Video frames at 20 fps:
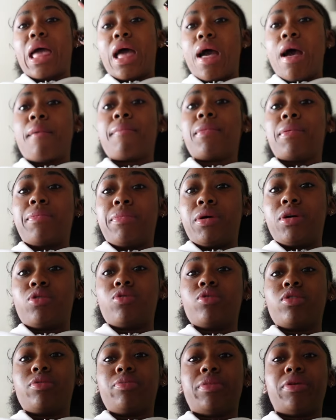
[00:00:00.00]
I'm gonna book
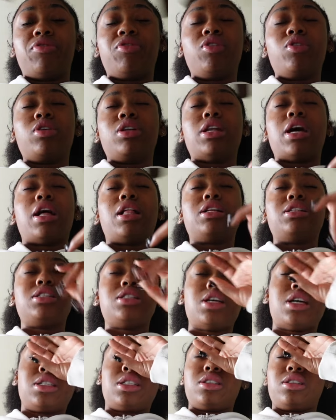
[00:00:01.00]
with them if you're in Dallas,
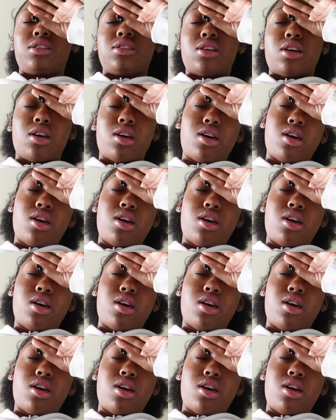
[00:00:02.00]
Texas.